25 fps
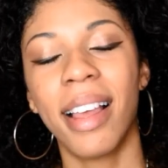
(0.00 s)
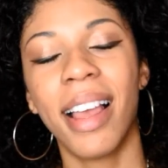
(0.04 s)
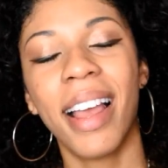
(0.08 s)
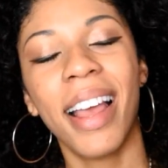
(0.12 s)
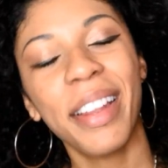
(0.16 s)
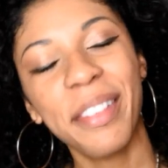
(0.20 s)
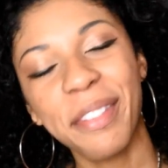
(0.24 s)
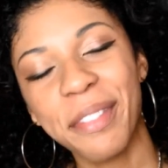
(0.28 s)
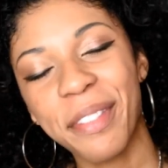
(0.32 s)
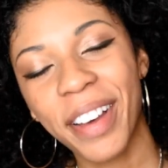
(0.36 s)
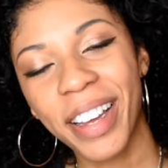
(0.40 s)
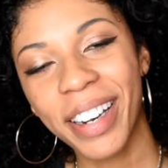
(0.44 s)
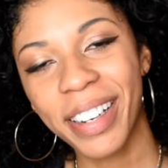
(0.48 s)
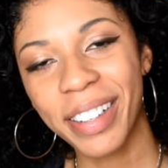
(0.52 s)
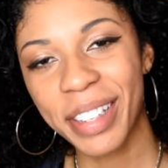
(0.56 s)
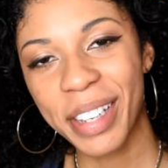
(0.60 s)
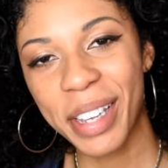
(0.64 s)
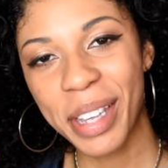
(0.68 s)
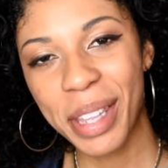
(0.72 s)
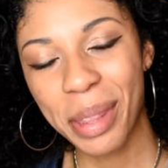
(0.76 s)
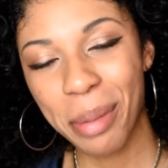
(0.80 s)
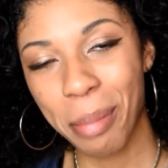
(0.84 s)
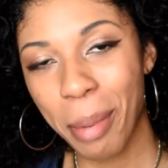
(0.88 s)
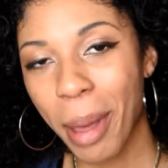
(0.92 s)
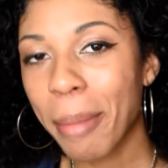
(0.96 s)
And
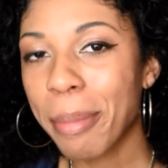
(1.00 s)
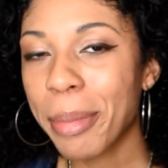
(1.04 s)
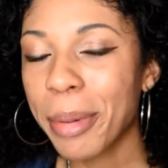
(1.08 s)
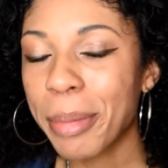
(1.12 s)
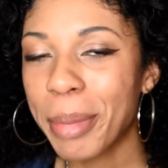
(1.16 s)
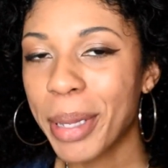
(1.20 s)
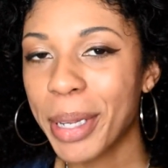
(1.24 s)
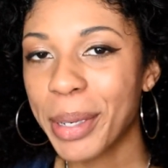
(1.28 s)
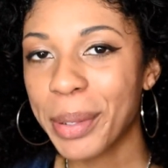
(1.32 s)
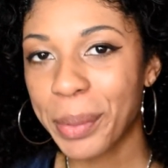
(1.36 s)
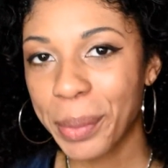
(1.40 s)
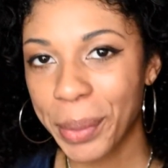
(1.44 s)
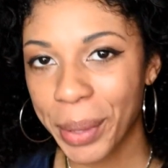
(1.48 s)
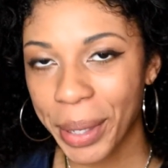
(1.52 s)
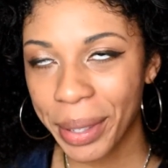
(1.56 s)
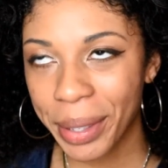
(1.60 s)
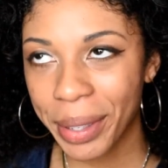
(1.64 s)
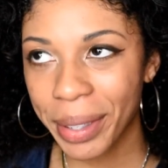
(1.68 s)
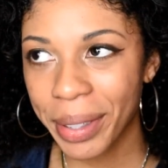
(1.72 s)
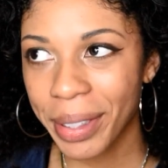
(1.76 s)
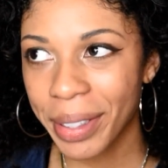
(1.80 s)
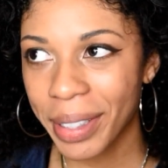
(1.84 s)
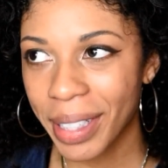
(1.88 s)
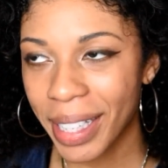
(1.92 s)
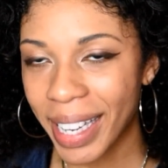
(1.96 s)
finally, the peppermint
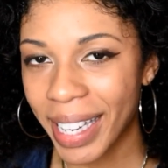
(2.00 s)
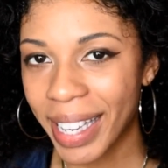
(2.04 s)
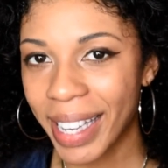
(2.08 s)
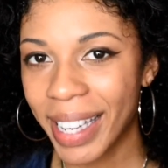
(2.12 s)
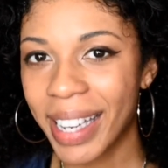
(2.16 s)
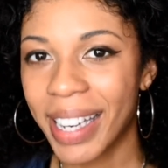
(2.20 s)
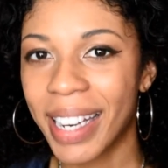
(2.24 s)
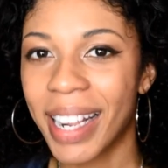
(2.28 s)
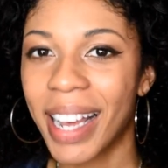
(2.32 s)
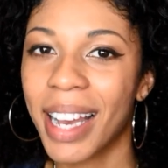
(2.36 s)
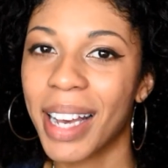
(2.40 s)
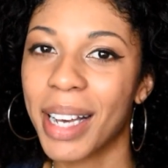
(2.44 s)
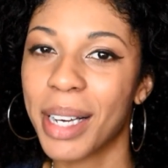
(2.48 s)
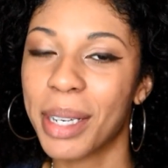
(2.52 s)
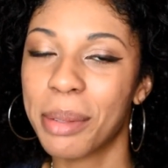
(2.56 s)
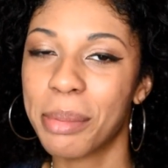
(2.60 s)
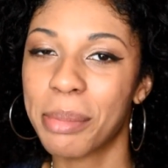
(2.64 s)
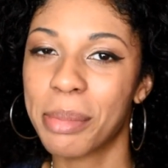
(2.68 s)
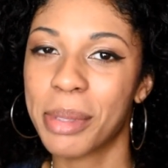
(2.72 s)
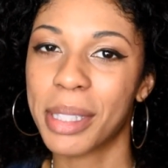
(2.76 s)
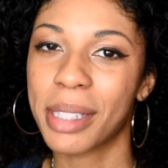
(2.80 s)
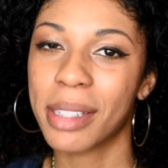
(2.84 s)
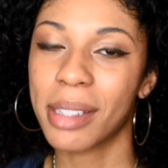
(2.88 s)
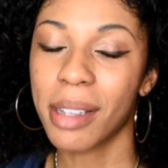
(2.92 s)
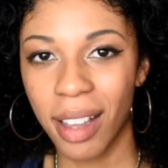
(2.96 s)
oil, it
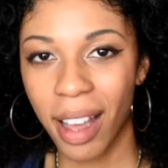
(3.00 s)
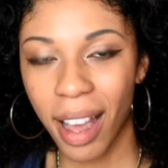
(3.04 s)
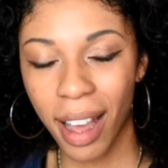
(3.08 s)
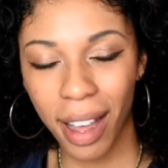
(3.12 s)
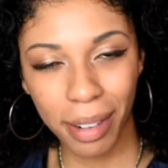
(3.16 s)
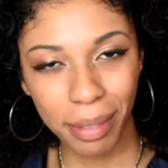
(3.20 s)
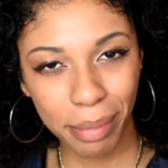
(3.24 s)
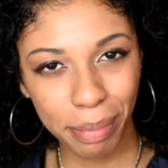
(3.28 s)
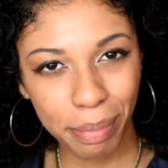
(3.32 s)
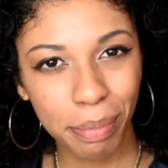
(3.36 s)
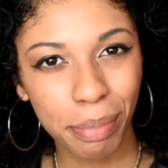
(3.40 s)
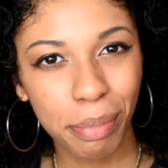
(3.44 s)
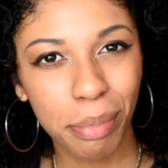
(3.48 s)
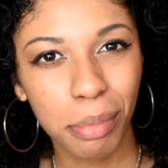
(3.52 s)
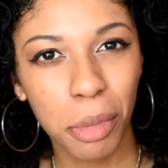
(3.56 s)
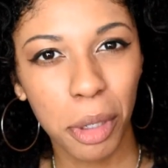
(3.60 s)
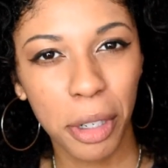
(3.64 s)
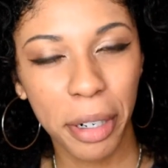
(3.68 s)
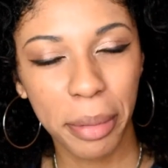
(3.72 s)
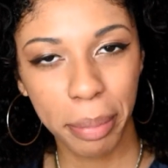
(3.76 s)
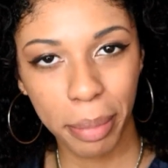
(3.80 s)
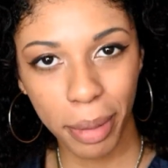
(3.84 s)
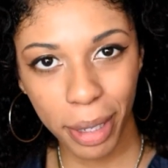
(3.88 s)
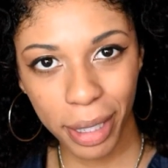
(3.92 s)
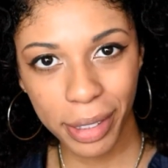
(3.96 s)
helps add
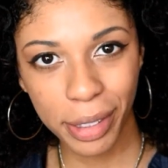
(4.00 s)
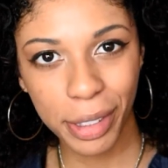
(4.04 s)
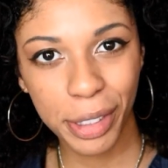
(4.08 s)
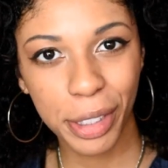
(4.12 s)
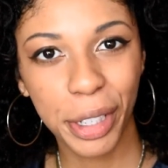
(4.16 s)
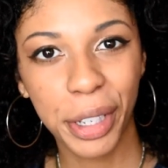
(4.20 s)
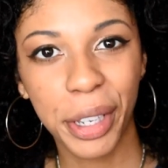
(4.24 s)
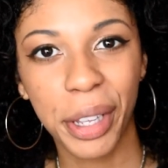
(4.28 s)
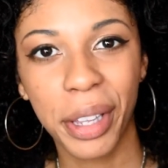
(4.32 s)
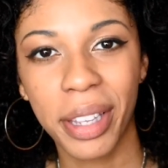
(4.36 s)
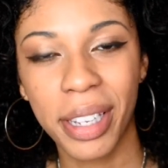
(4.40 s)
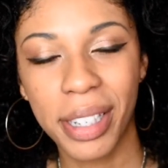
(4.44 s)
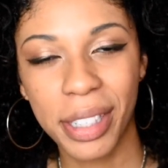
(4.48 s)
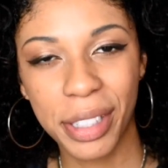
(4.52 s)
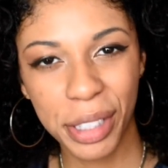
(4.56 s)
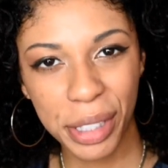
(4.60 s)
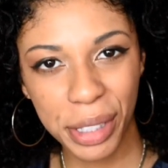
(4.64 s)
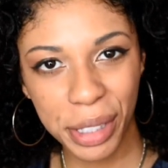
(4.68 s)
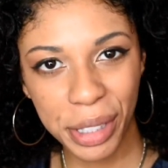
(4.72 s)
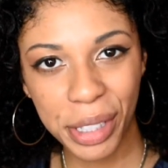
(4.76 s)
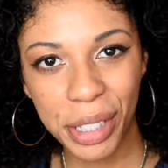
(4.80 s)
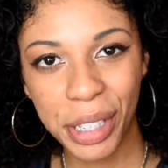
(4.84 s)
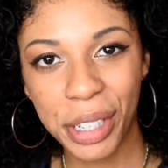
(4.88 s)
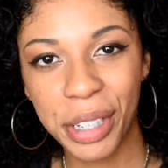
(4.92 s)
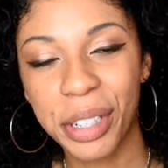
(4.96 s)
more blood
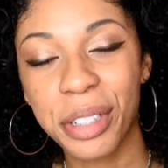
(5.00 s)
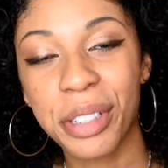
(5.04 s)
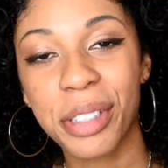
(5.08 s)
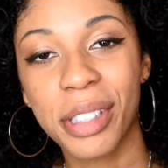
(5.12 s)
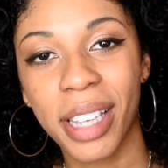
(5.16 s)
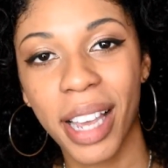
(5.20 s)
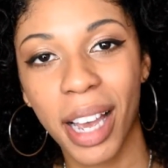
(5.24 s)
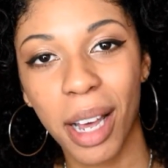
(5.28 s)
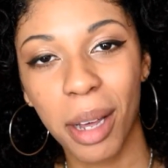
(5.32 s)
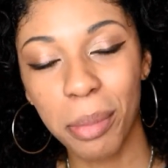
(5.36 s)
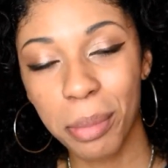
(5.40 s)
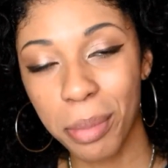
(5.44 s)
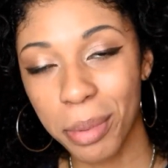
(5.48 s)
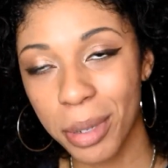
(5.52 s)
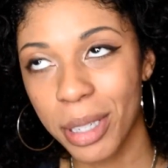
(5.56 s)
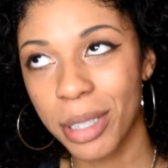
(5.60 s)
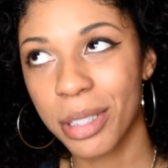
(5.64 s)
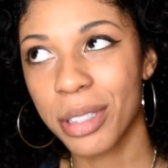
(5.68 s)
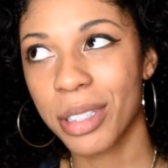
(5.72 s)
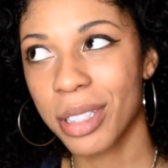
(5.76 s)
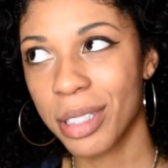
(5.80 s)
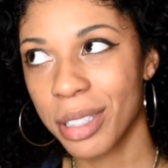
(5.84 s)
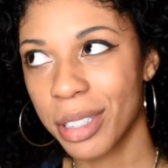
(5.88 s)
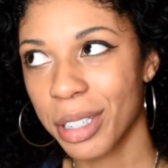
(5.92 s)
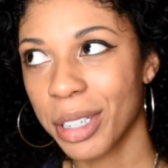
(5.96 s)
circulation to your scalp,
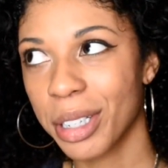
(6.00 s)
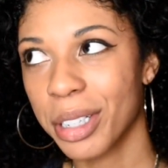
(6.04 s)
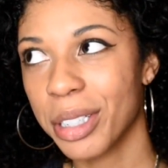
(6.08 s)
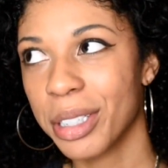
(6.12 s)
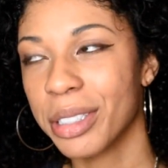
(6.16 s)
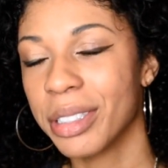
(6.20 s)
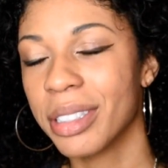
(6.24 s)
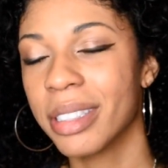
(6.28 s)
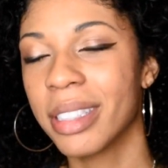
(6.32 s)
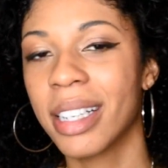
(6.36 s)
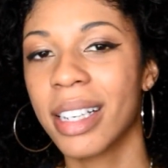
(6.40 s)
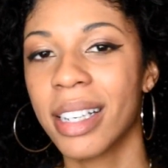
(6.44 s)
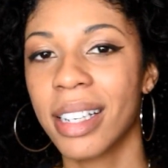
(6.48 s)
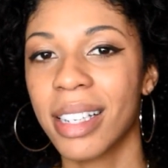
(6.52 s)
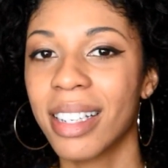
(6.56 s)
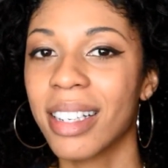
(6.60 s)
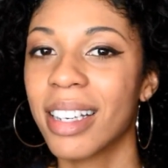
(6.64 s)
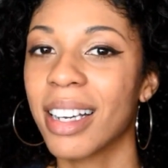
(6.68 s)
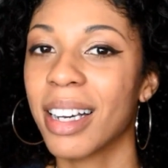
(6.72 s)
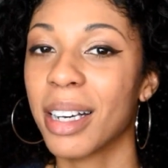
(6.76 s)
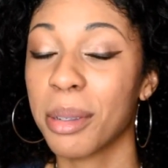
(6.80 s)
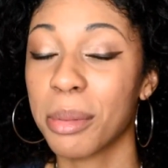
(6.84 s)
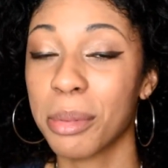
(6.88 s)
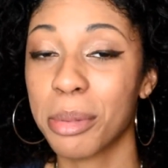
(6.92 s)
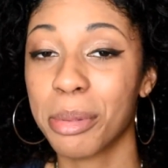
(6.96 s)
which in turn
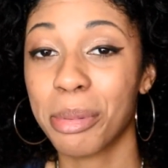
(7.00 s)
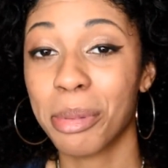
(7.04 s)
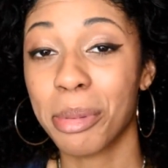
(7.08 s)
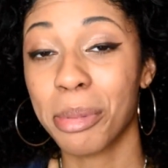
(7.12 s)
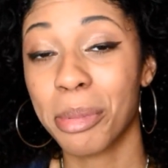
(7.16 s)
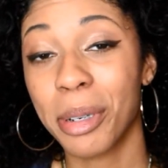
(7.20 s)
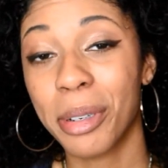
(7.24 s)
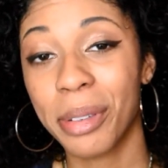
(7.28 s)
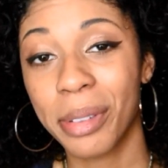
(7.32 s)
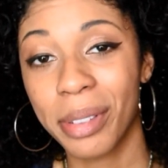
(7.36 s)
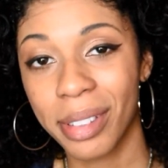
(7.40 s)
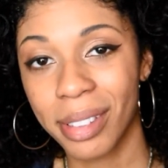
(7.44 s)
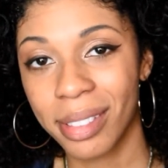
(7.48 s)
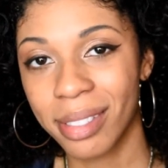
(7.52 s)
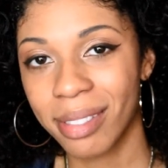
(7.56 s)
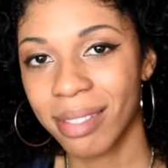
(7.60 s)
helps promote